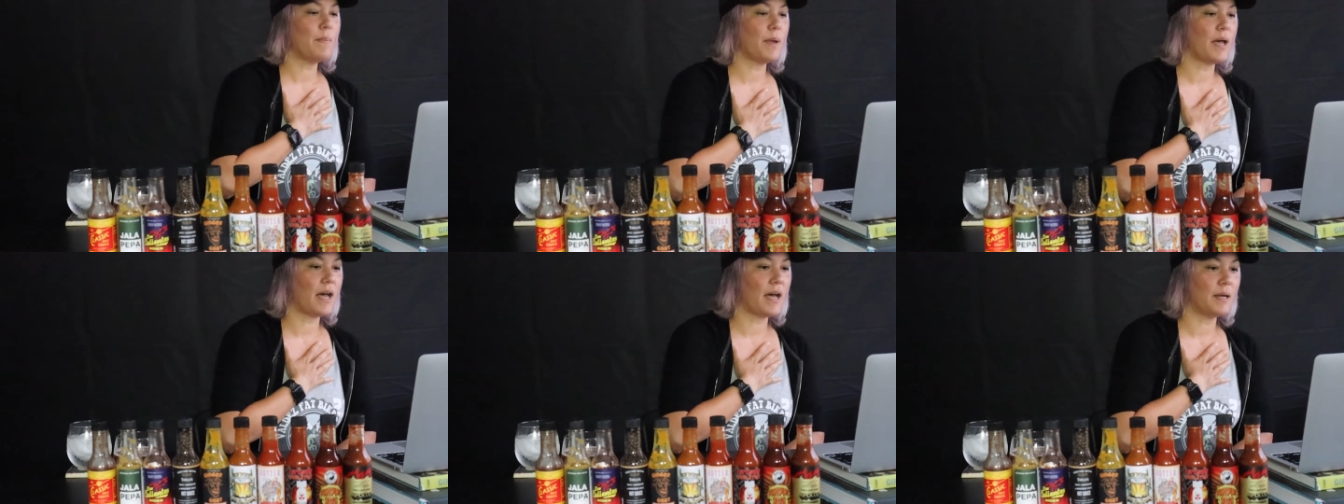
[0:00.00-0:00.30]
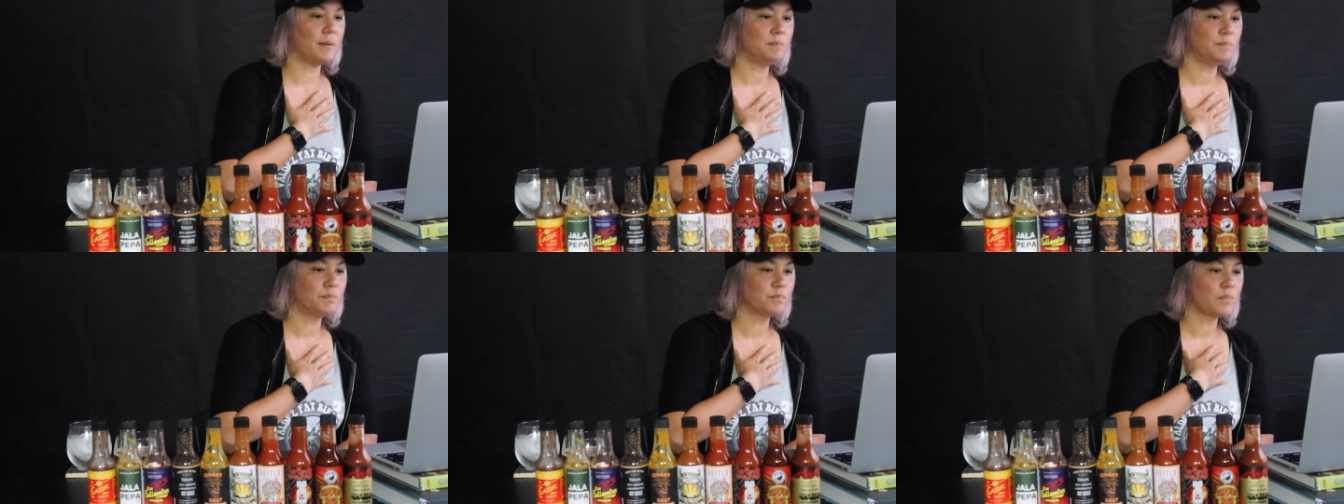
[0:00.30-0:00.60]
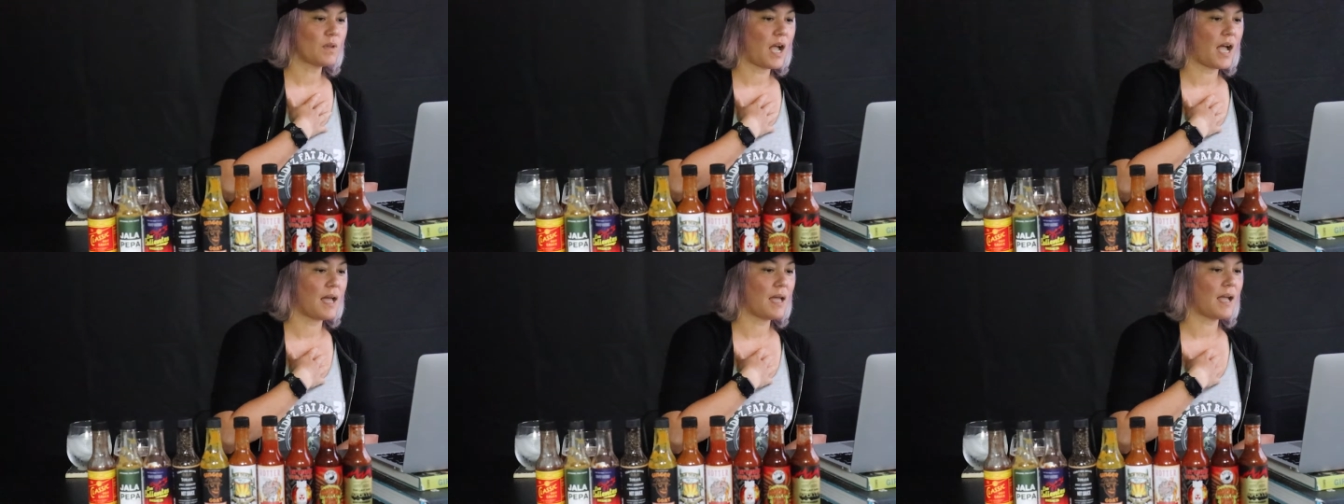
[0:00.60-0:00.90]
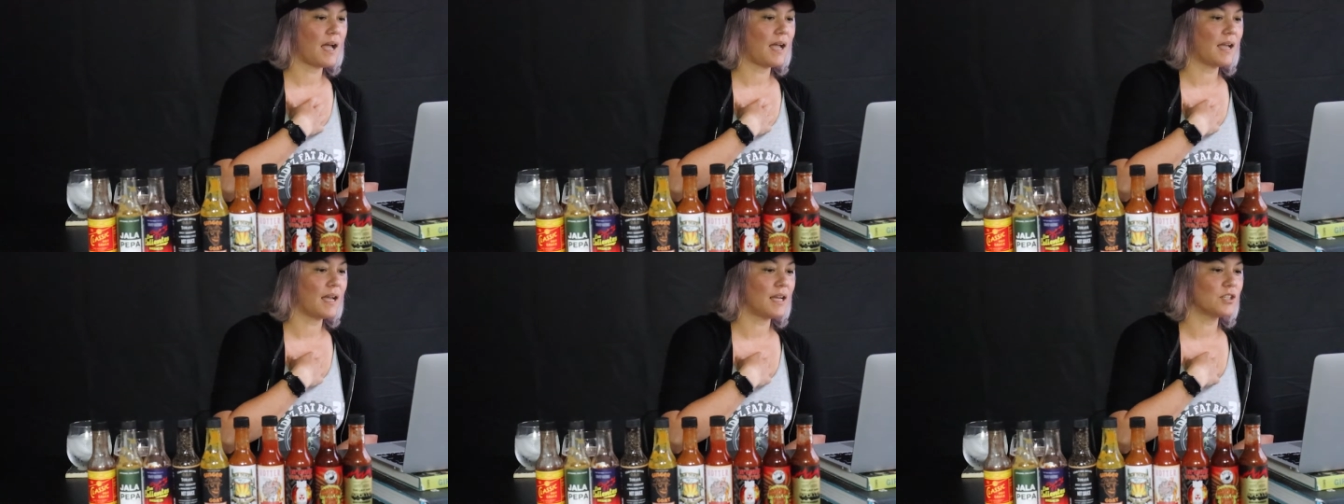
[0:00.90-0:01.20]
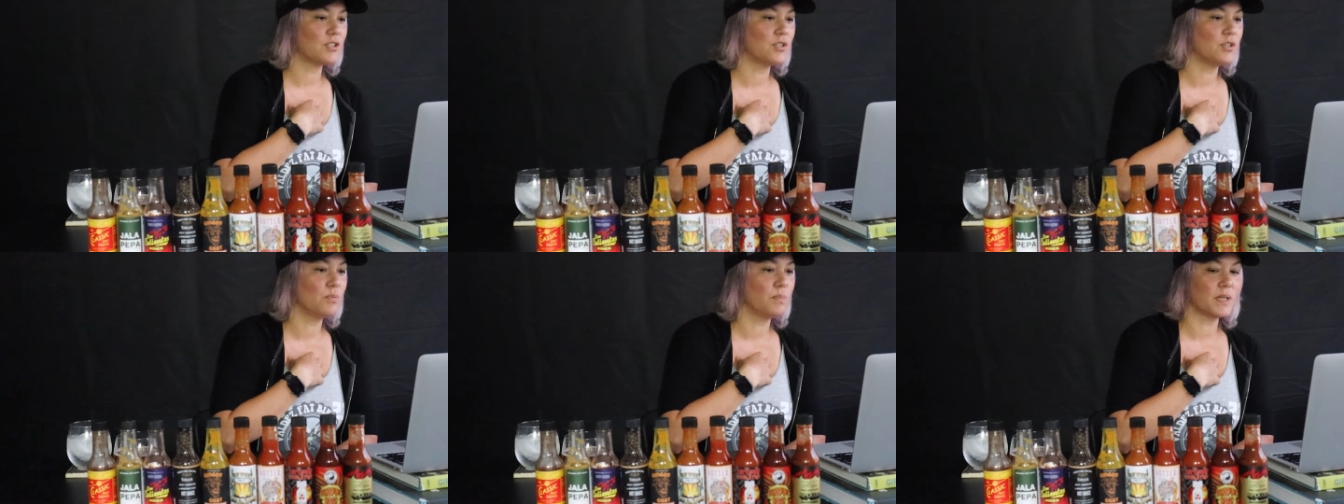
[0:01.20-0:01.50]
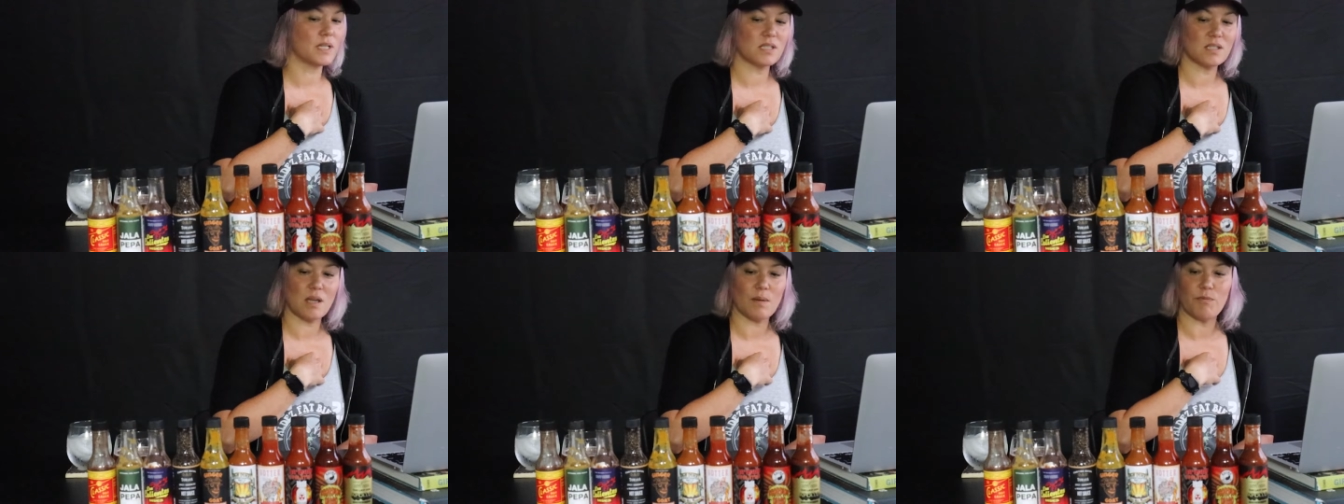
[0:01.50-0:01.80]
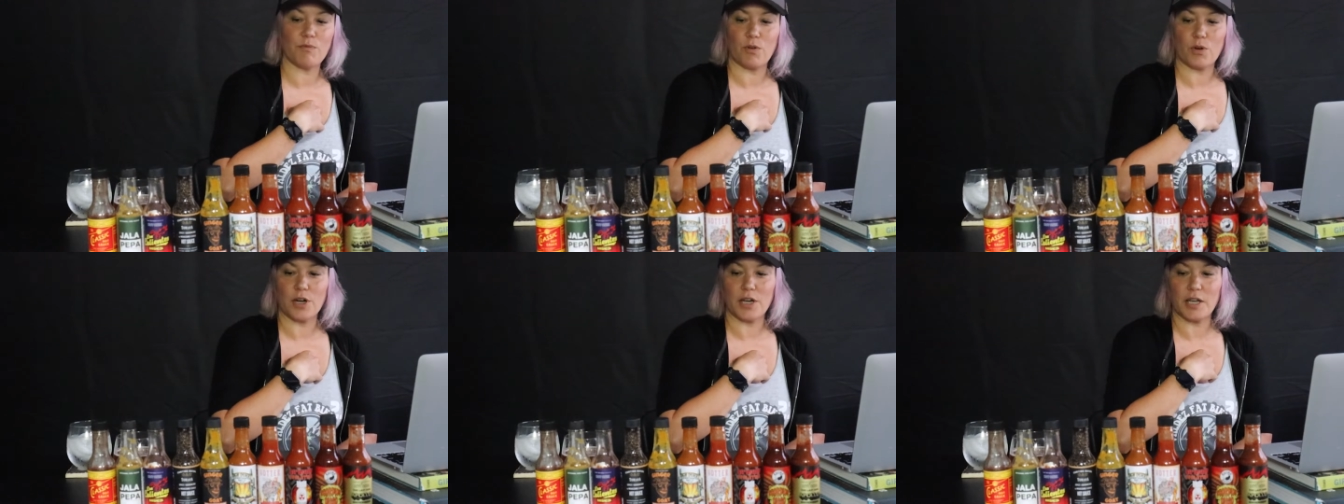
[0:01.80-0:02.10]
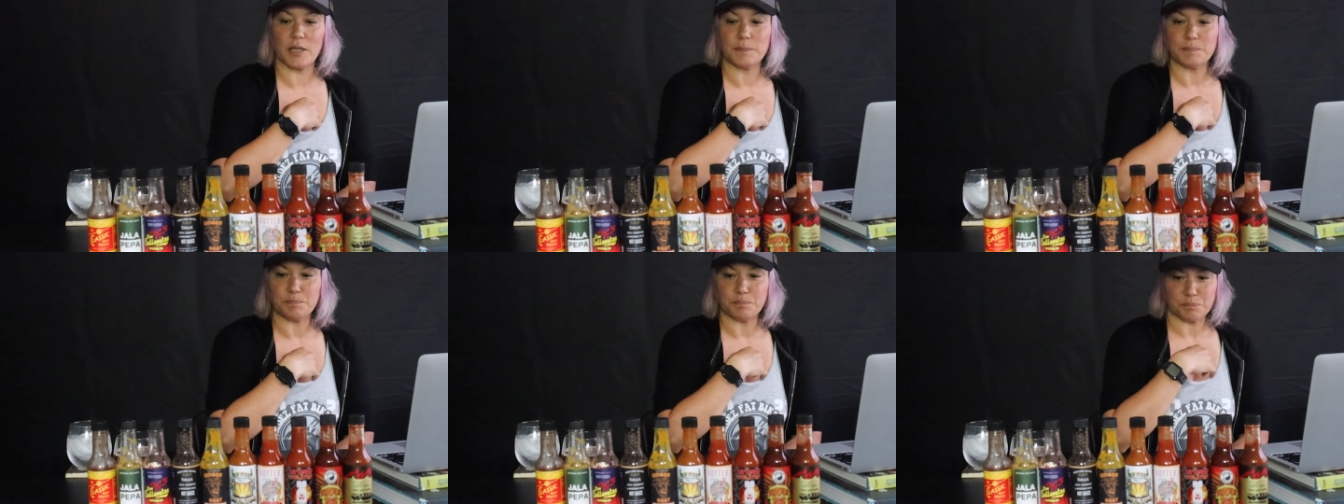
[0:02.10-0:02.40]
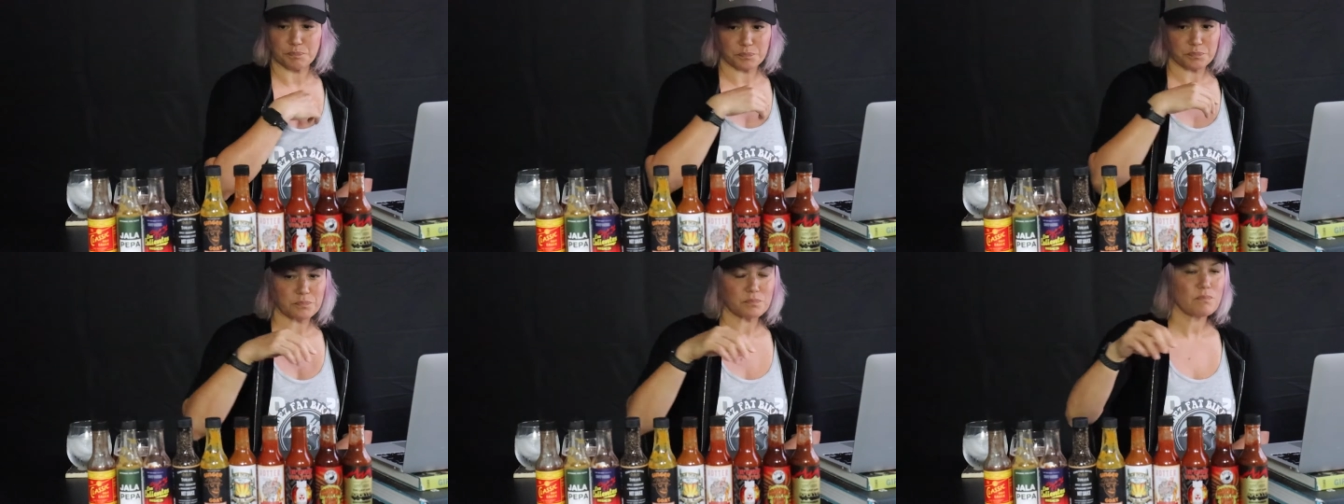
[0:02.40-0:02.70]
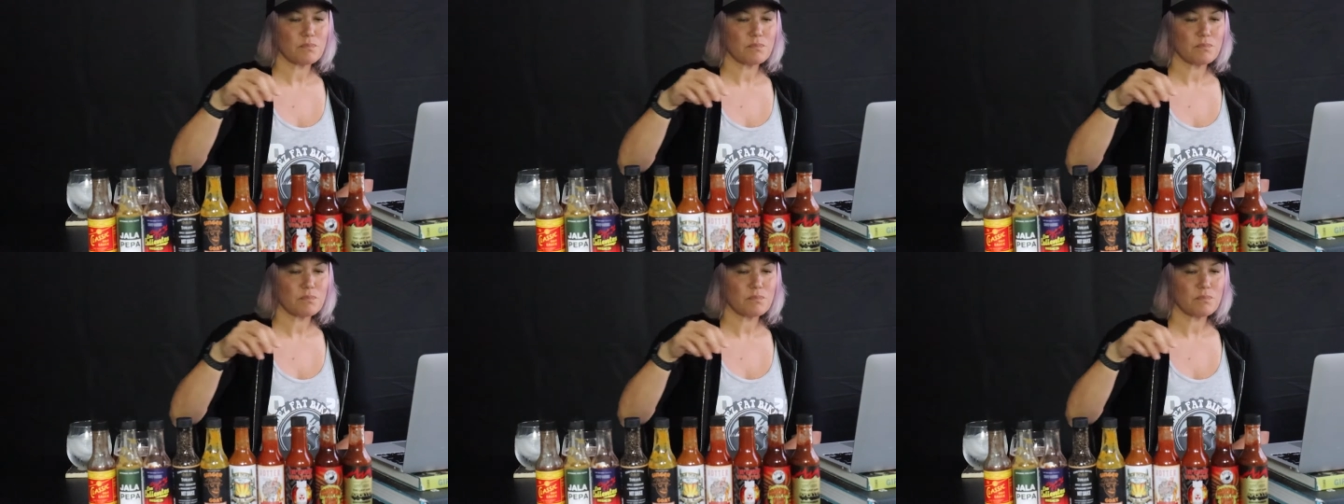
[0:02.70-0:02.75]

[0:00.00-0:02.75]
My bad. I, I got two mixed up for you. All